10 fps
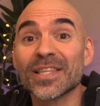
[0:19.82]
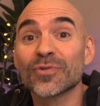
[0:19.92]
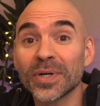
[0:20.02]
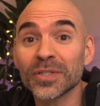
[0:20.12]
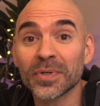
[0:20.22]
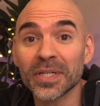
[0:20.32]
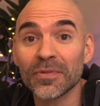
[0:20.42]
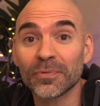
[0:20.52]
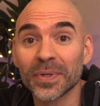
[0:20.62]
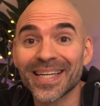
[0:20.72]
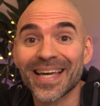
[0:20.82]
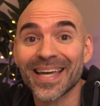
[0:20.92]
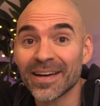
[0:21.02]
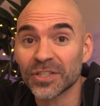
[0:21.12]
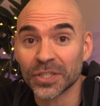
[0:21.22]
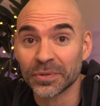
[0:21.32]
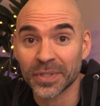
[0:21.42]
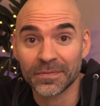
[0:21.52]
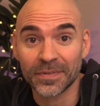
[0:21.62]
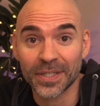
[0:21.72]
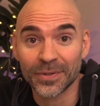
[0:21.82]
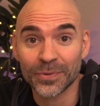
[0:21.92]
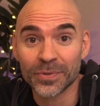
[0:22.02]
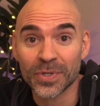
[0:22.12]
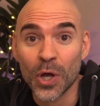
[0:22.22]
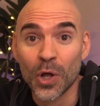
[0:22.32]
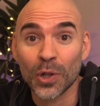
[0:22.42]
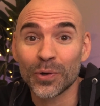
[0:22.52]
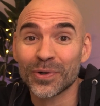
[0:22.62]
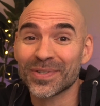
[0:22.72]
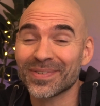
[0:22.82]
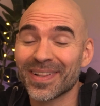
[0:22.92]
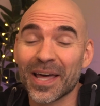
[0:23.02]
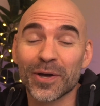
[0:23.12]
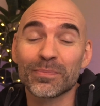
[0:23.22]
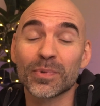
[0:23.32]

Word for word: In twenty twenty-three, A I-generated videos looked like a